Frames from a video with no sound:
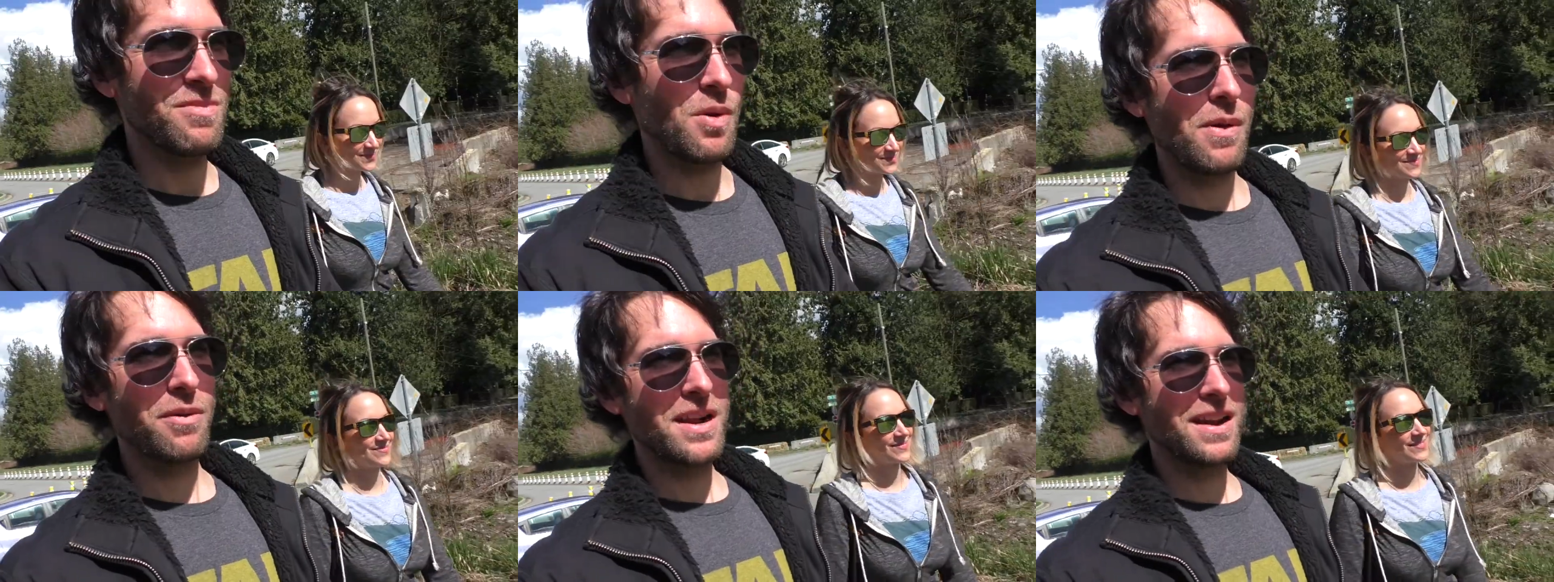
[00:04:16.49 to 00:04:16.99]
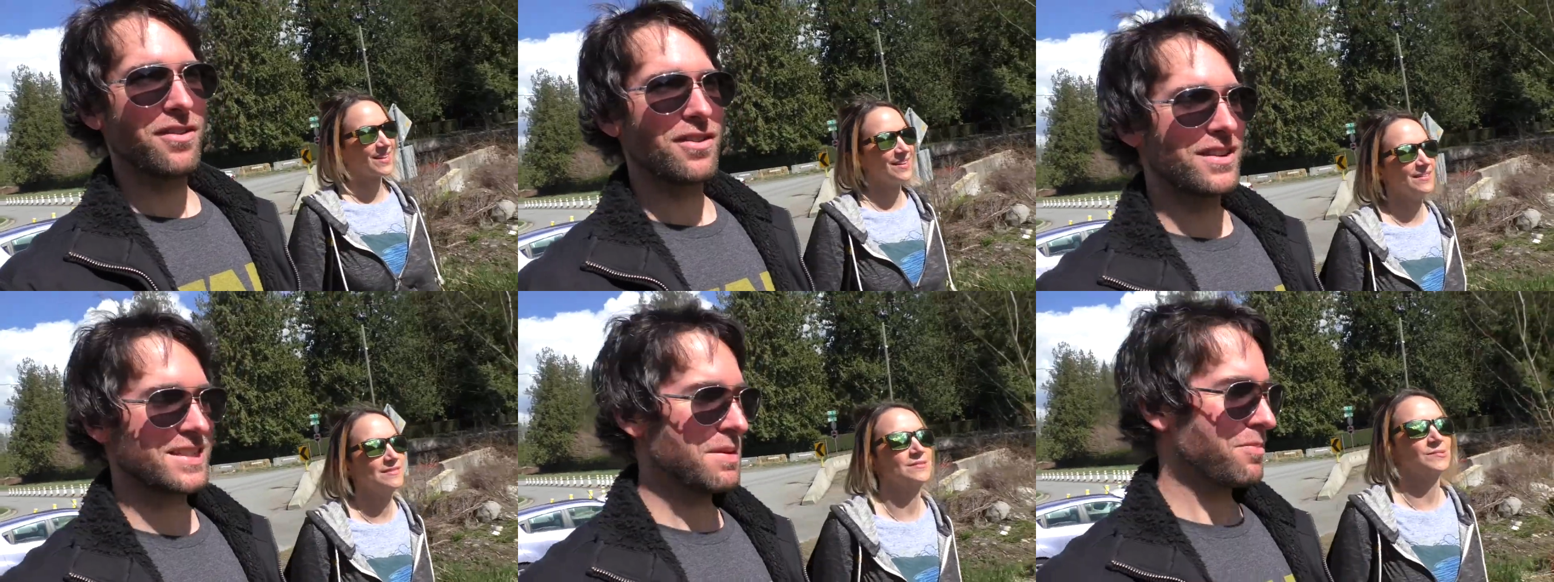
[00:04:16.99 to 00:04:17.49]
Speaker 1: But we were never
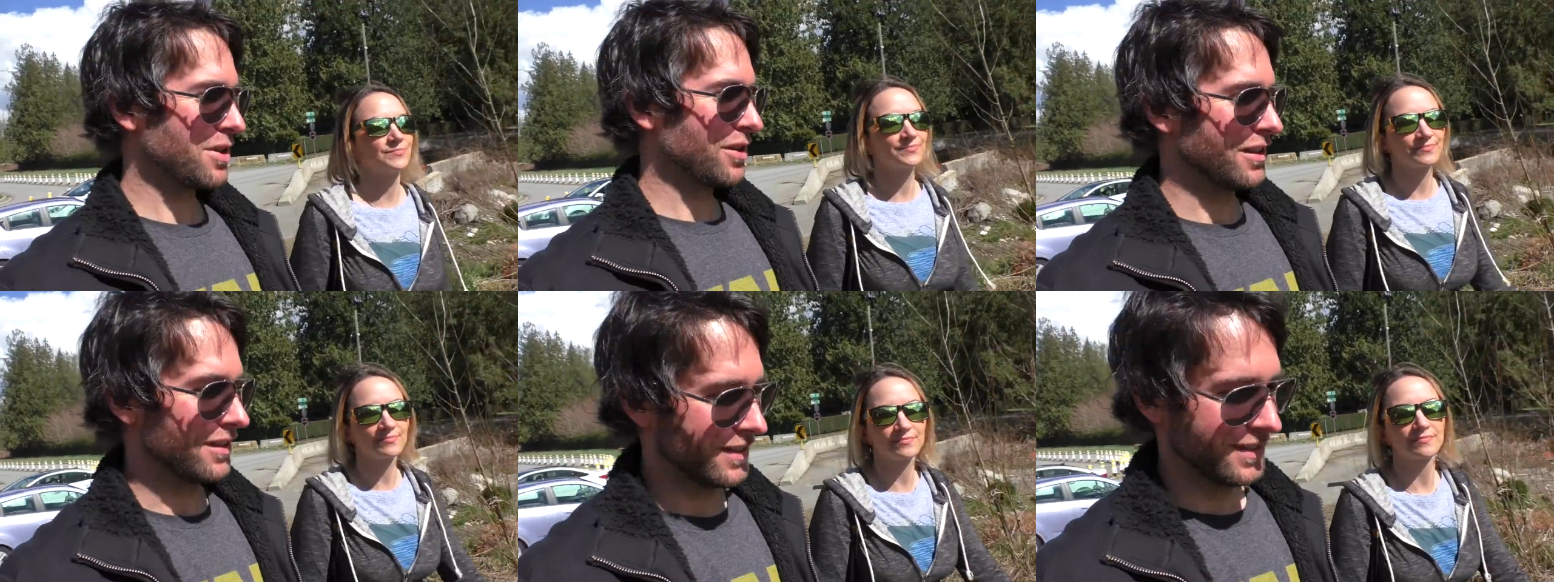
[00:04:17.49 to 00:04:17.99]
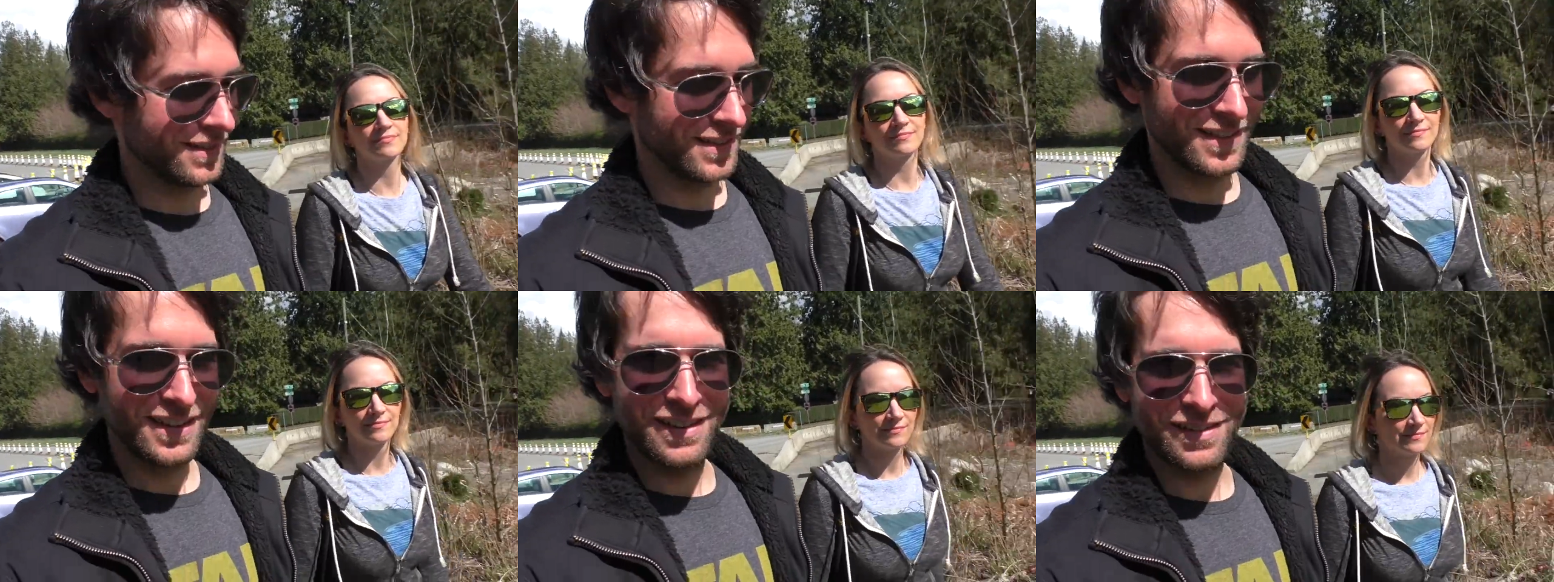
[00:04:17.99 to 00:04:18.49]
a typical
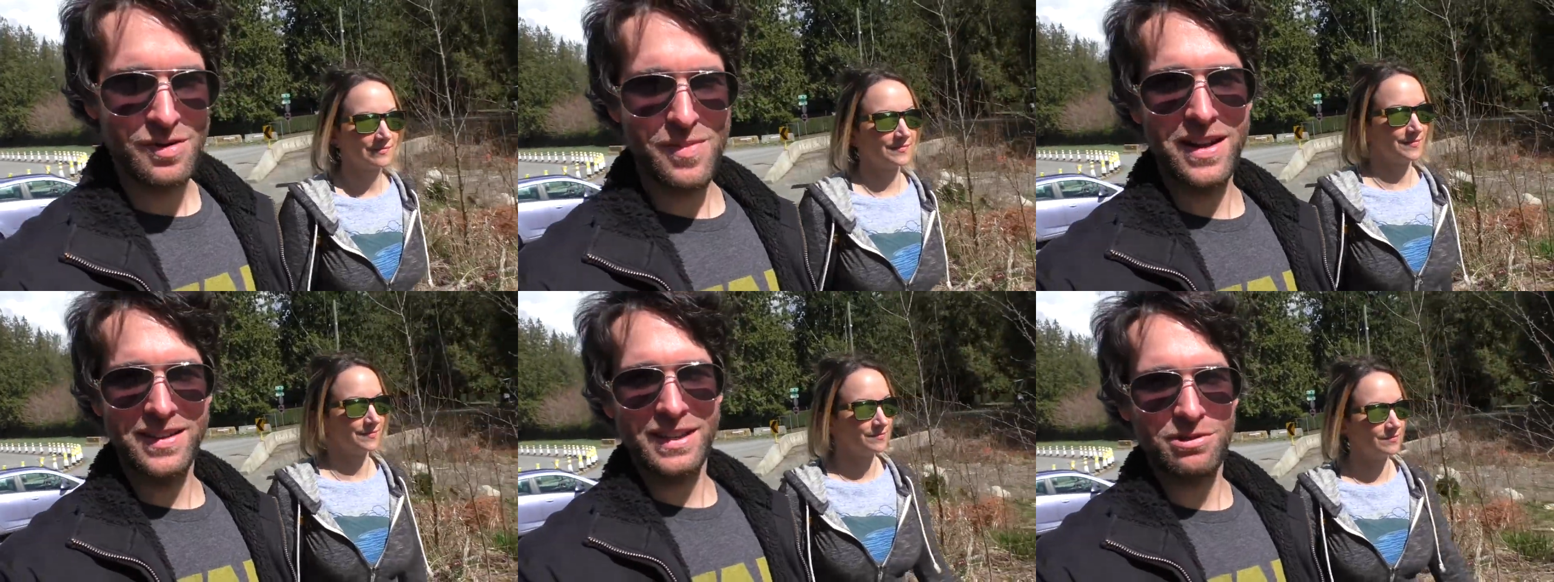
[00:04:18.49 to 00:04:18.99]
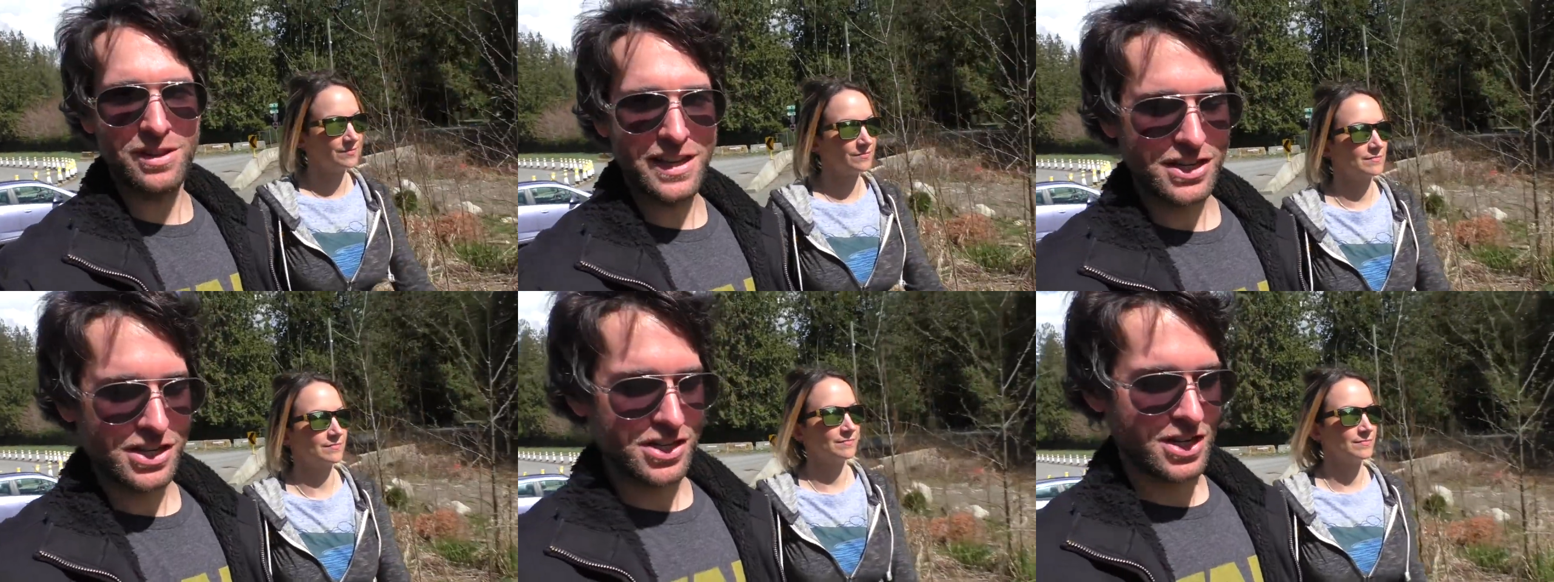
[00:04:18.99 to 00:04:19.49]
romantic
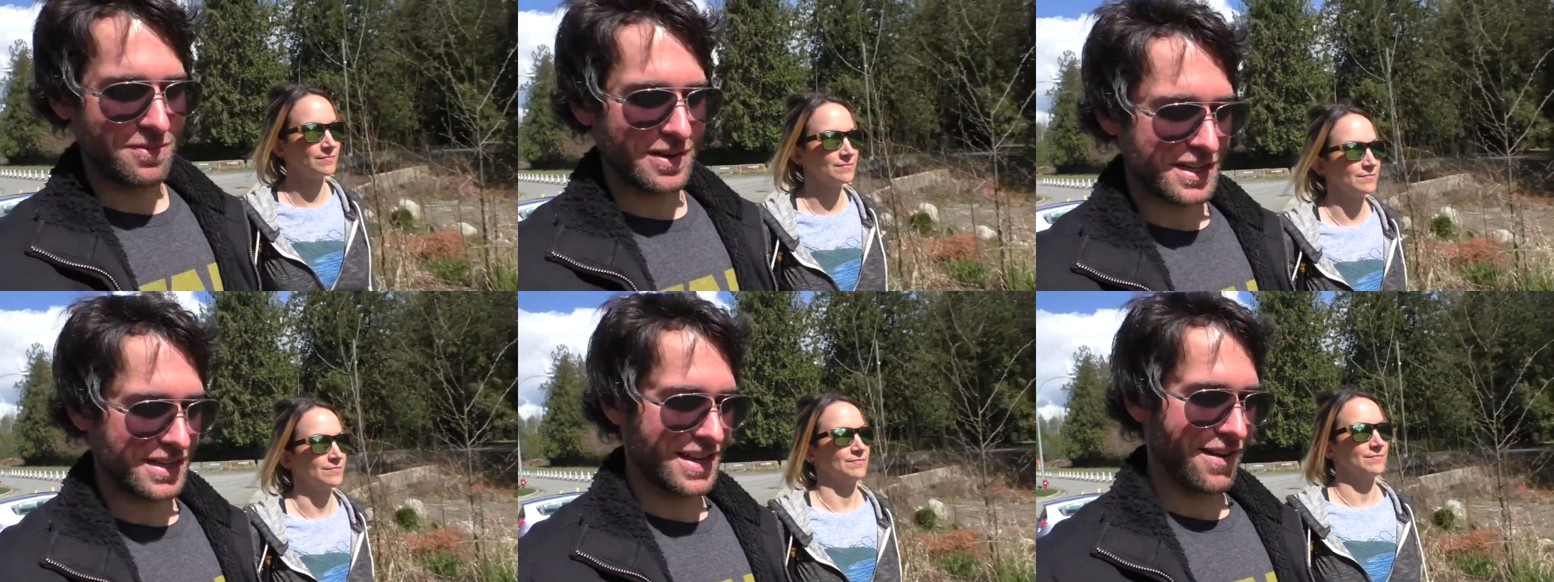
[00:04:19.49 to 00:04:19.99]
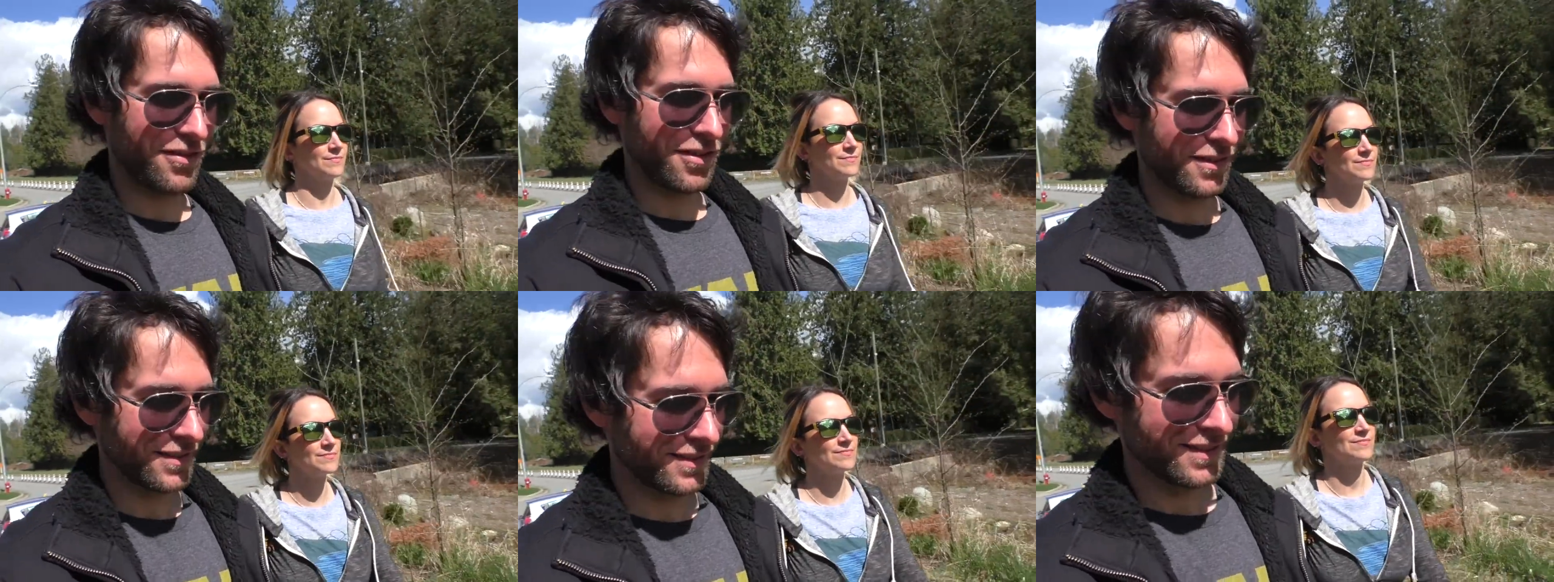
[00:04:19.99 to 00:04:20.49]
relationship. It just never